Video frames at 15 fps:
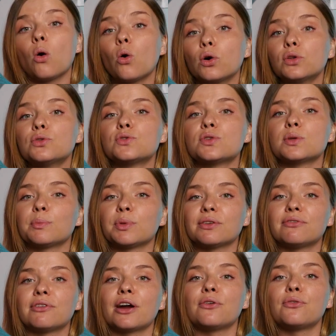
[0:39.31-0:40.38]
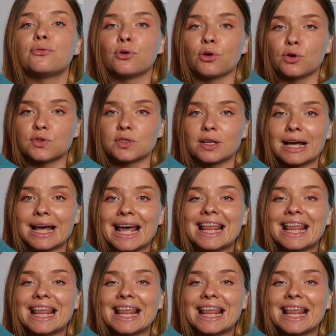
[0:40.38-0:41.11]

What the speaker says: Or to simplify further,